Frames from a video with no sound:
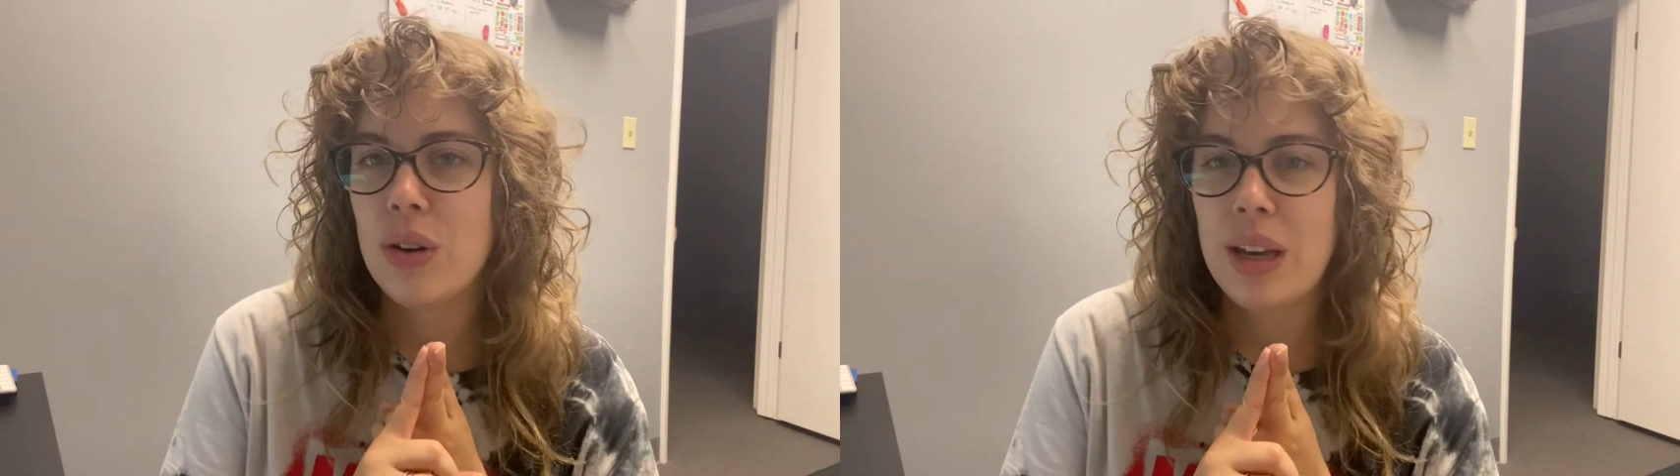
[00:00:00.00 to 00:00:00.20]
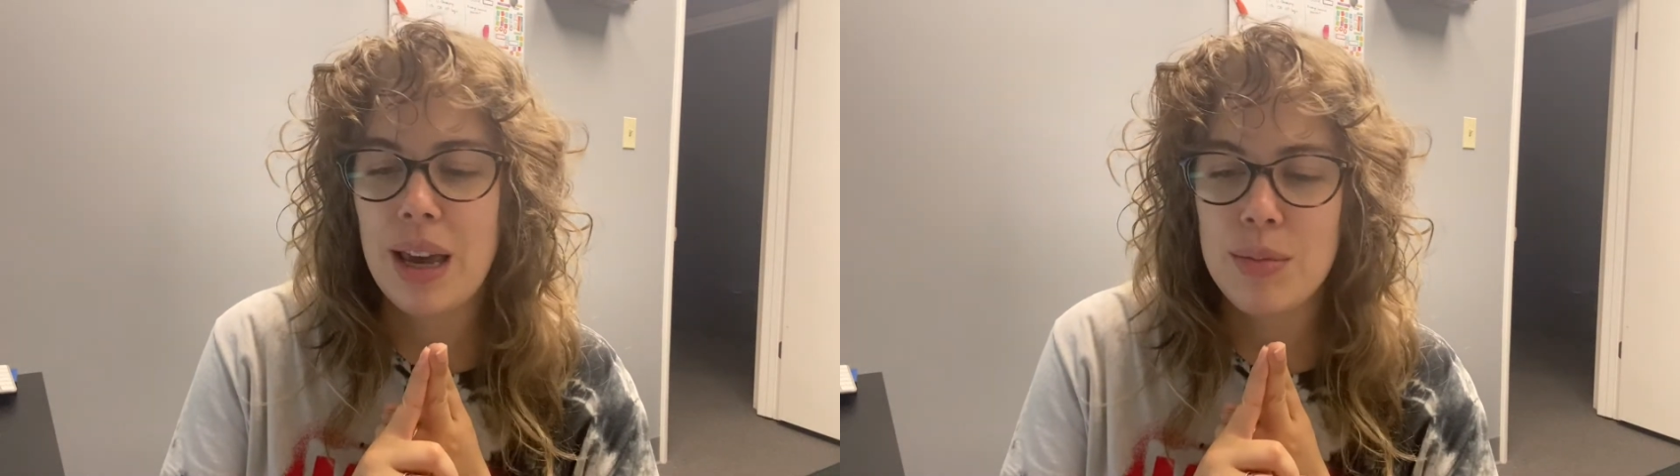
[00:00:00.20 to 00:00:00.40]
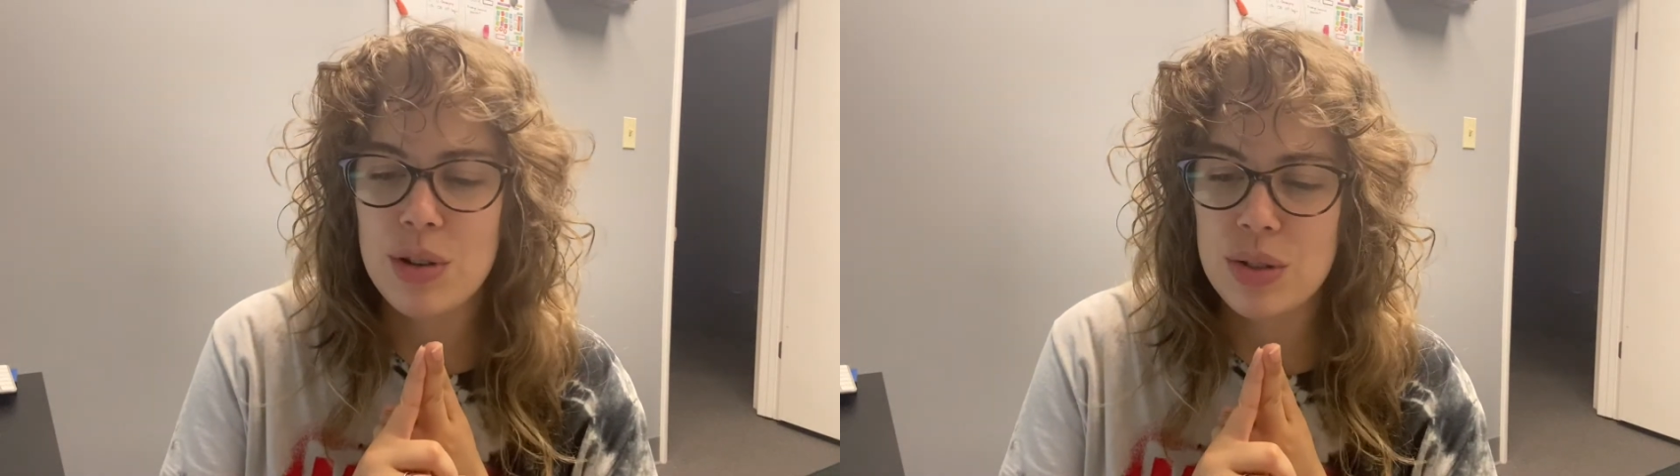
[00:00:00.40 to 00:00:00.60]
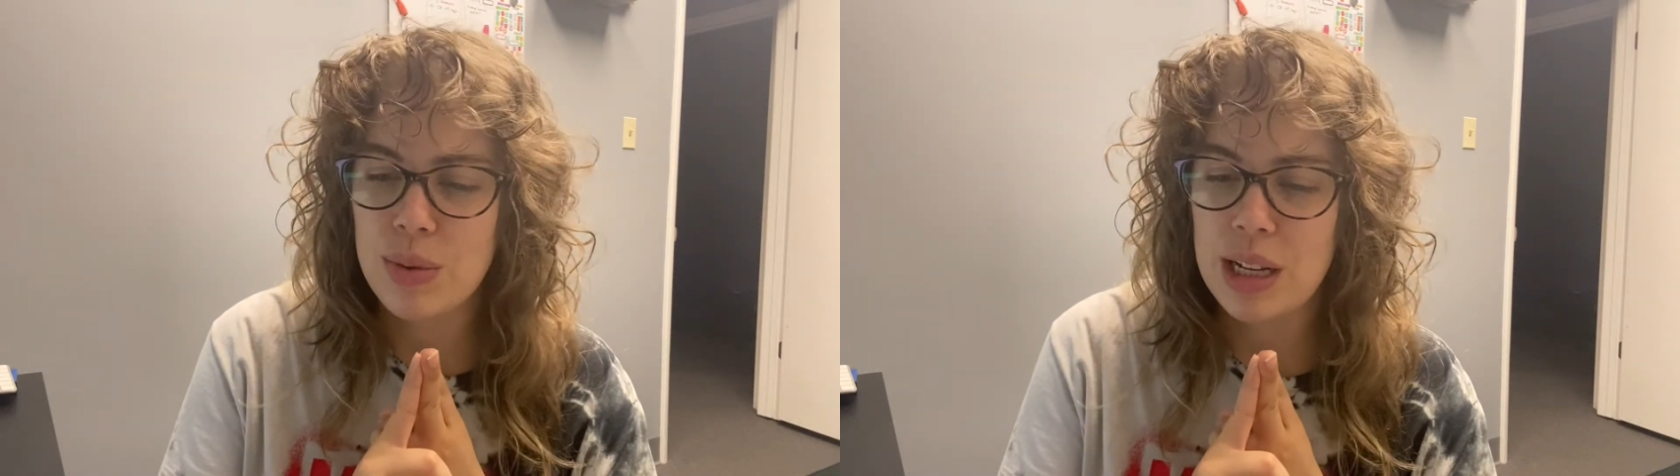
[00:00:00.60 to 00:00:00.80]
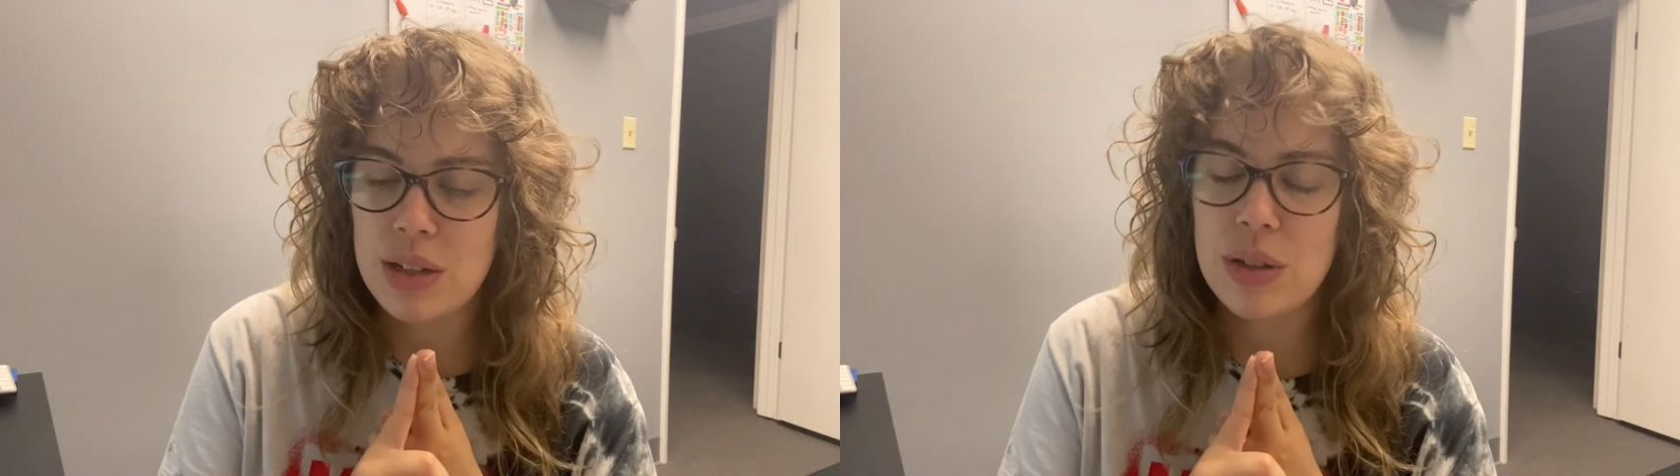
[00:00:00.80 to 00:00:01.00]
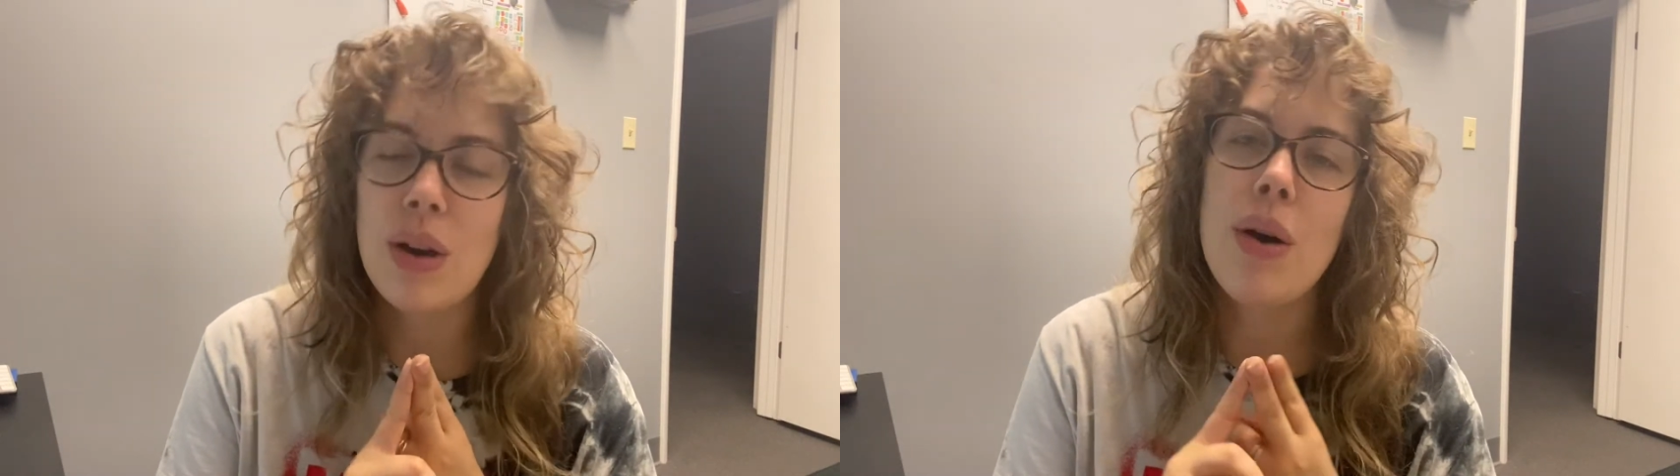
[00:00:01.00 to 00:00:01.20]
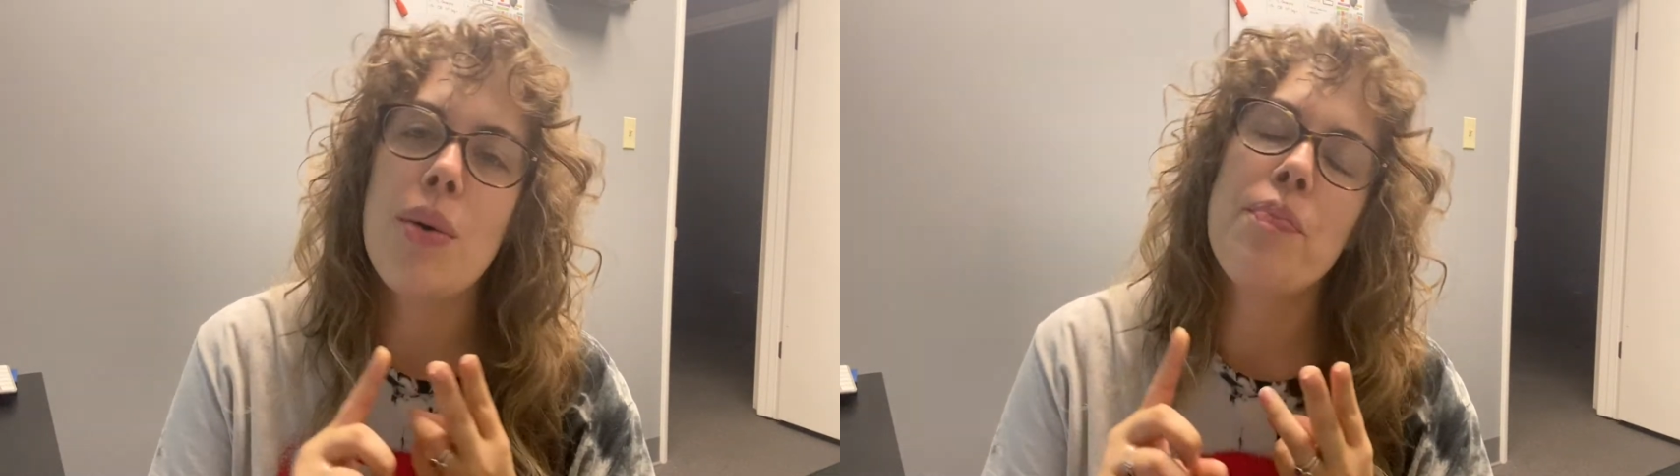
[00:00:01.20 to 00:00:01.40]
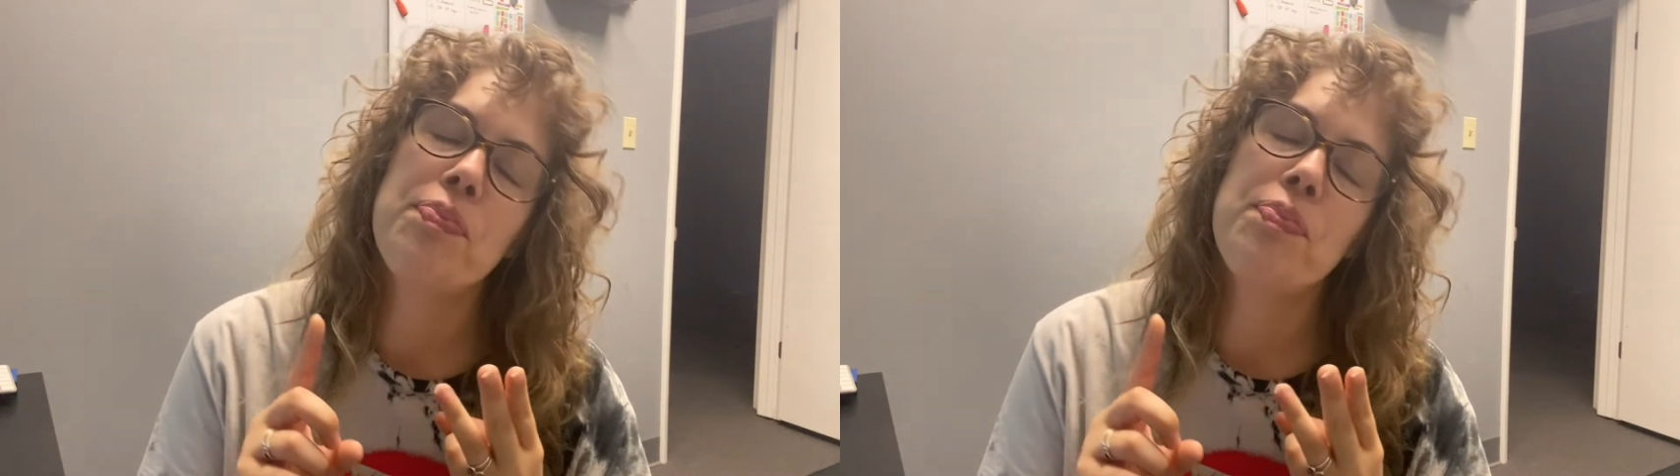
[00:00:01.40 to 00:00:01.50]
camera is ready to go.